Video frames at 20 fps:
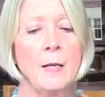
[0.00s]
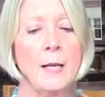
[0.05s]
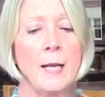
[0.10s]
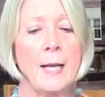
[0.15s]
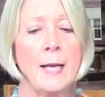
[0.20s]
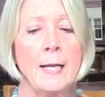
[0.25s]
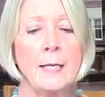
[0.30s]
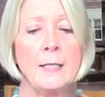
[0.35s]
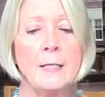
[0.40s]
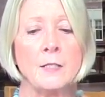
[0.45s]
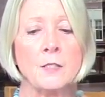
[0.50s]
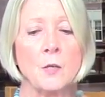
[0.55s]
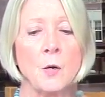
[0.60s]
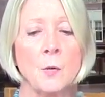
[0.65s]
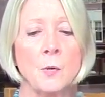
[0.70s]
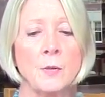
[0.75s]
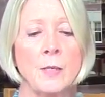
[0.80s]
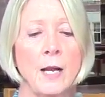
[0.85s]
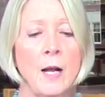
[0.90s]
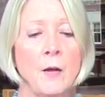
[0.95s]
Haiti's
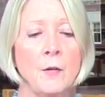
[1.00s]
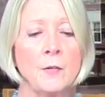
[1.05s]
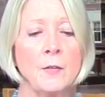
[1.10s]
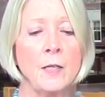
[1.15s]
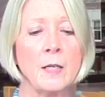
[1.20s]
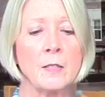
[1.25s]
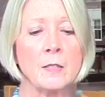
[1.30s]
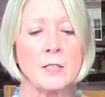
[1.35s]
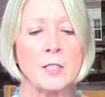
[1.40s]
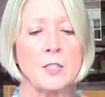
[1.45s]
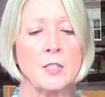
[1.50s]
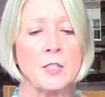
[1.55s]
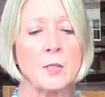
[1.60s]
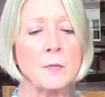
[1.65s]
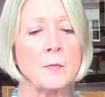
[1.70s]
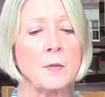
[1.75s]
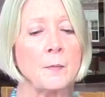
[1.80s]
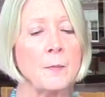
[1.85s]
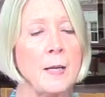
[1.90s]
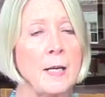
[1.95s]
own healthcare system
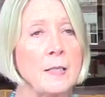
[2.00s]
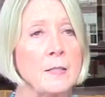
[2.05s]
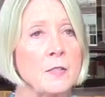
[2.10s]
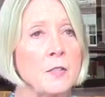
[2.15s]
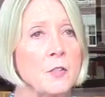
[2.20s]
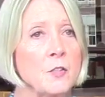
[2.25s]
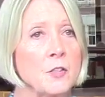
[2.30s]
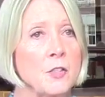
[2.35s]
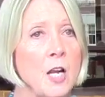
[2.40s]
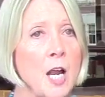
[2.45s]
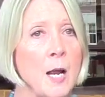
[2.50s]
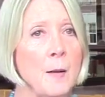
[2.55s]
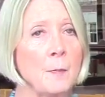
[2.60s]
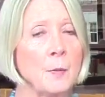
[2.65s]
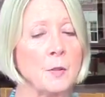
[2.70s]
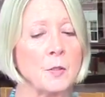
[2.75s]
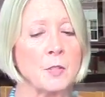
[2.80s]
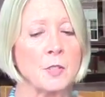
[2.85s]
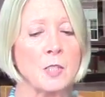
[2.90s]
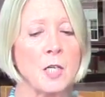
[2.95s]
remains in
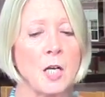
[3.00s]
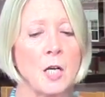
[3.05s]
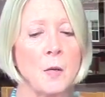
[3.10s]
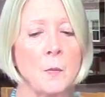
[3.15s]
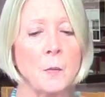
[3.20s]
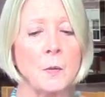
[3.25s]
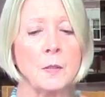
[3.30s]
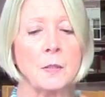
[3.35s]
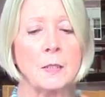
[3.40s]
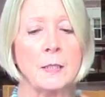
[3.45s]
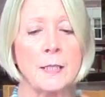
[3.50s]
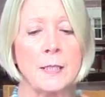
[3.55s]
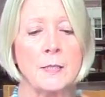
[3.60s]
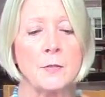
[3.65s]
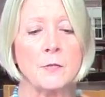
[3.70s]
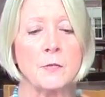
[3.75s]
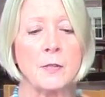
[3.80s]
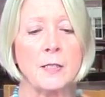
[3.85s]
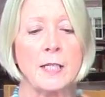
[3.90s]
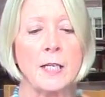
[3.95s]
shambles, with clean
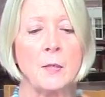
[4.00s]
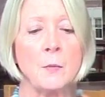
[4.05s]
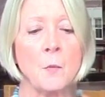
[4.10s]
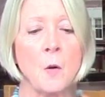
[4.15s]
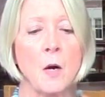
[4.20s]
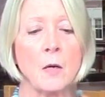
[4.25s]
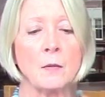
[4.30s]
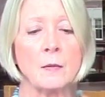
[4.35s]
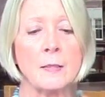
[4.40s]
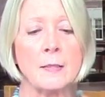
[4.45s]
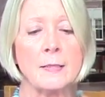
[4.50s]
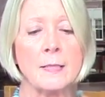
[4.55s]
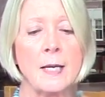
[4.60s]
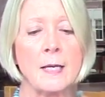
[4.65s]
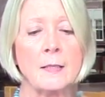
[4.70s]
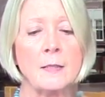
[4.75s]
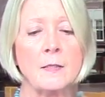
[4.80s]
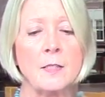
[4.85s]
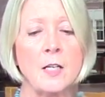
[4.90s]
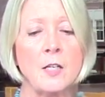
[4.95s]
drinking water and
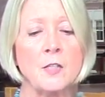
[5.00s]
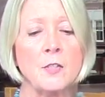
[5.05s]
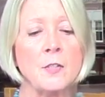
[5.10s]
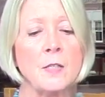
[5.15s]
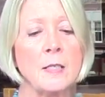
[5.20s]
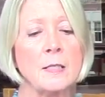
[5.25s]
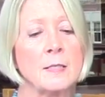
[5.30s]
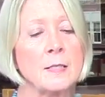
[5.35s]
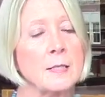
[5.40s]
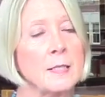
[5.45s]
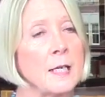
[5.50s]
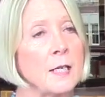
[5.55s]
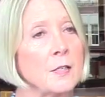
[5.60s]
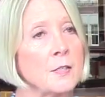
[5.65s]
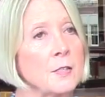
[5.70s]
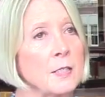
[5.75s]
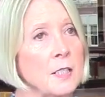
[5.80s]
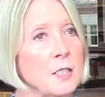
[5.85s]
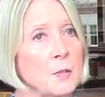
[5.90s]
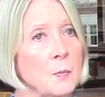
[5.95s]
sanitation as
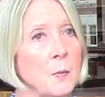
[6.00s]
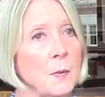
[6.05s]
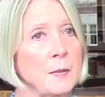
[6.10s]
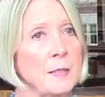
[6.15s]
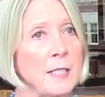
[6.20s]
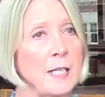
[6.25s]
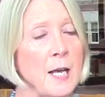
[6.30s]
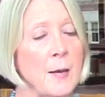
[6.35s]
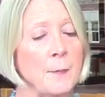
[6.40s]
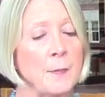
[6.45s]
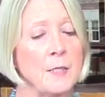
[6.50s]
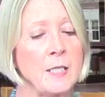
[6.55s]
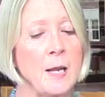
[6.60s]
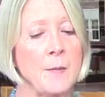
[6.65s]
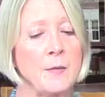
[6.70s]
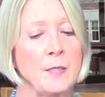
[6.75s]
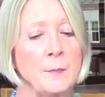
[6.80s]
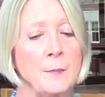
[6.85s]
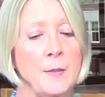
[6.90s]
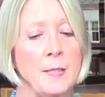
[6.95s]
scarce as when the
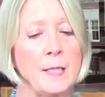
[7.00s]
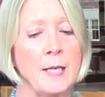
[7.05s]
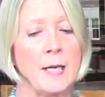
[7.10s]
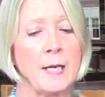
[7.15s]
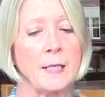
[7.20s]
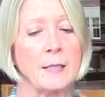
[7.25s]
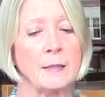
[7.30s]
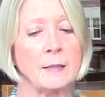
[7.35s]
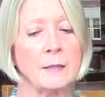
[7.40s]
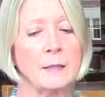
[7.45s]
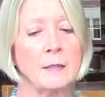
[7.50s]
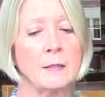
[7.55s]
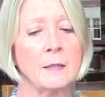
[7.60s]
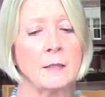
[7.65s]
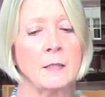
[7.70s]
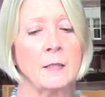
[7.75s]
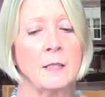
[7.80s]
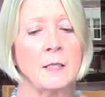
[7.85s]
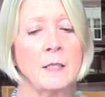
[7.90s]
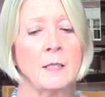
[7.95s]
epidemic began.
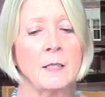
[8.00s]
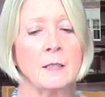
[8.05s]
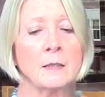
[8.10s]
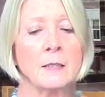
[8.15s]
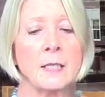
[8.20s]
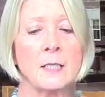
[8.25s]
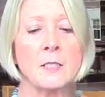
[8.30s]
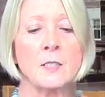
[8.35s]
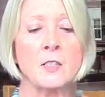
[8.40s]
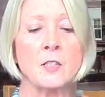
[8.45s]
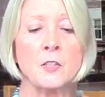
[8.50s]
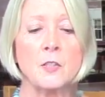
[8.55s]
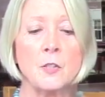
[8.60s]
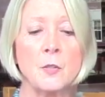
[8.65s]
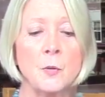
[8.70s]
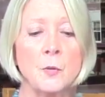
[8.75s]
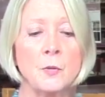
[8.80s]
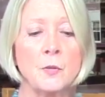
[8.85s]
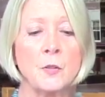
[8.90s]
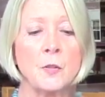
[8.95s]
Less than
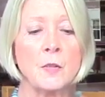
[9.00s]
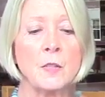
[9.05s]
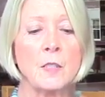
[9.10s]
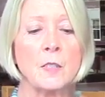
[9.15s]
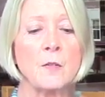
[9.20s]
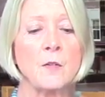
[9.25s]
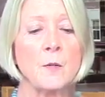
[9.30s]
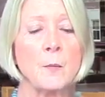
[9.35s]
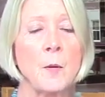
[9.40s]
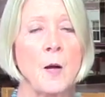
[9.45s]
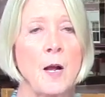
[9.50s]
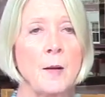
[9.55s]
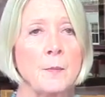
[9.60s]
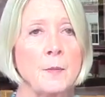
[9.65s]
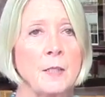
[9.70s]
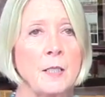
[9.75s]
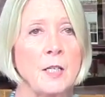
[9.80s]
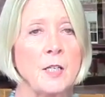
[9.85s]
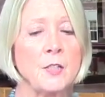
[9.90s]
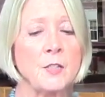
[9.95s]
2/3 of the
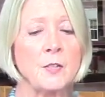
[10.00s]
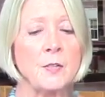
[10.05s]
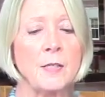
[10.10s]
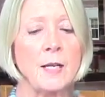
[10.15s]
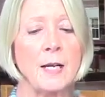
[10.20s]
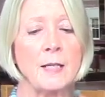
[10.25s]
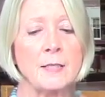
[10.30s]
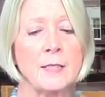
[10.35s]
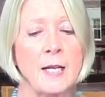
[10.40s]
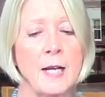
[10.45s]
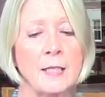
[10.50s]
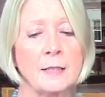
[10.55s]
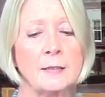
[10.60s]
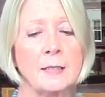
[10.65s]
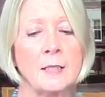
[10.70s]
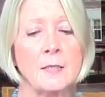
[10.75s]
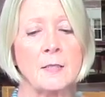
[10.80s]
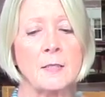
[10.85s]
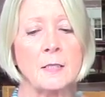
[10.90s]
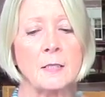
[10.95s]
population has
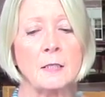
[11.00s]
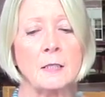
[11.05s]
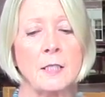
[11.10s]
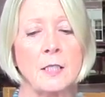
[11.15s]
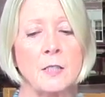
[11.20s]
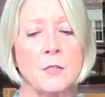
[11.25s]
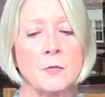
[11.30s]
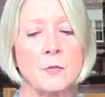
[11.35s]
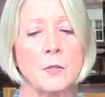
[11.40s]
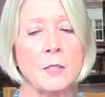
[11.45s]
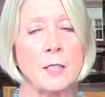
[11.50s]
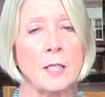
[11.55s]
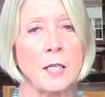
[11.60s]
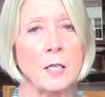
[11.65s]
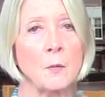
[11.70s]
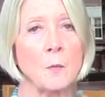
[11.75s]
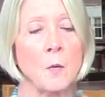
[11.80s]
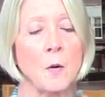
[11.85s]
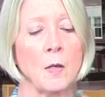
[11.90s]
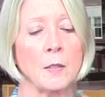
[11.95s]
access to clean
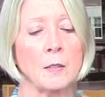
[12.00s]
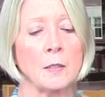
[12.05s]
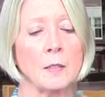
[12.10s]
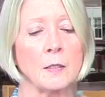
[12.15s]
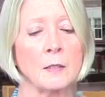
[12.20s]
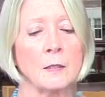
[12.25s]
drinking water.